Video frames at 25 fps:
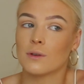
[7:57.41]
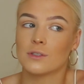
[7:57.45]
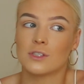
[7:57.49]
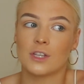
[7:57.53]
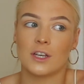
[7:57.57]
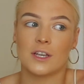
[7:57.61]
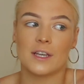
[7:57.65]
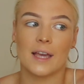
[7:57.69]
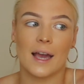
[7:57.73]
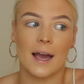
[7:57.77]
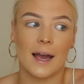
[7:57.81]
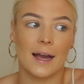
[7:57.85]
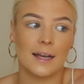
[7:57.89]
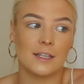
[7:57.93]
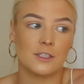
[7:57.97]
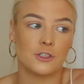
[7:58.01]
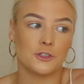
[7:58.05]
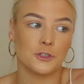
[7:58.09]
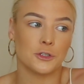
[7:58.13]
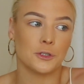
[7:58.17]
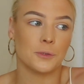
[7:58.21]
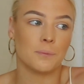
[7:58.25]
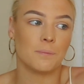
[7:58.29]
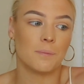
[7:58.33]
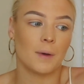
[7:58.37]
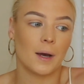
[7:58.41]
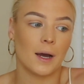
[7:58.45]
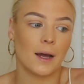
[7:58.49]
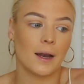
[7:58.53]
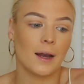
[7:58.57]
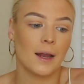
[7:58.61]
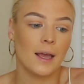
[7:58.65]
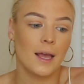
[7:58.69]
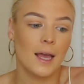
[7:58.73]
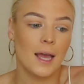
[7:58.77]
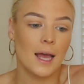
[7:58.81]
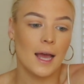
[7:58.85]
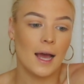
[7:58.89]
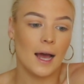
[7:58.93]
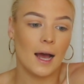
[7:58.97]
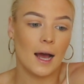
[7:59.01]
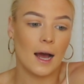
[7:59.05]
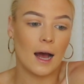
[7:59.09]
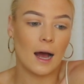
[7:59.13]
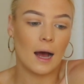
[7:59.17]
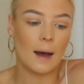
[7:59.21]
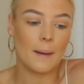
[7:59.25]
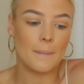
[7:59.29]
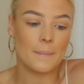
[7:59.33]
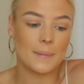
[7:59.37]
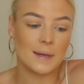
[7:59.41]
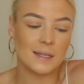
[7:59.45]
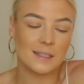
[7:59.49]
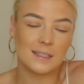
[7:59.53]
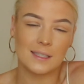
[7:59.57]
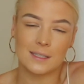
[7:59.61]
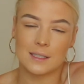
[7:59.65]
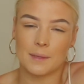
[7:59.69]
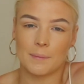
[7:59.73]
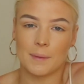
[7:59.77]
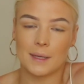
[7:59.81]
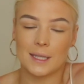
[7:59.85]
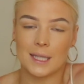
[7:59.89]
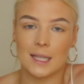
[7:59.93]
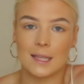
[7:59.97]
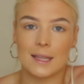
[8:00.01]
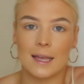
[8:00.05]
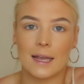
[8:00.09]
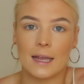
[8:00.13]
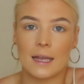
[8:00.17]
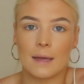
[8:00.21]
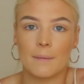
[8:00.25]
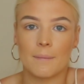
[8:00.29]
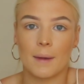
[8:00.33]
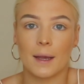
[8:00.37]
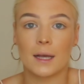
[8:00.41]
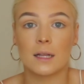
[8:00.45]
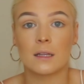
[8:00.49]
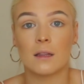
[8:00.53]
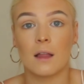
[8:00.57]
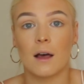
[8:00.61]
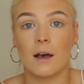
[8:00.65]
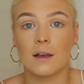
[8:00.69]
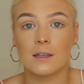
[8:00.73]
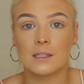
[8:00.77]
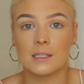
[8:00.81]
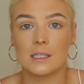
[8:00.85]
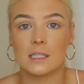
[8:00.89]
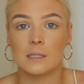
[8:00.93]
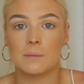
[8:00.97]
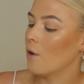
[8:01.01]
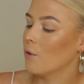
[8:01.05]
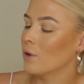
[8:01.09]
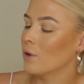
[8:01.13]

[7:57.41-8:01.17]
So yeah, I do, but um, it doesn't mean that they're in my classes.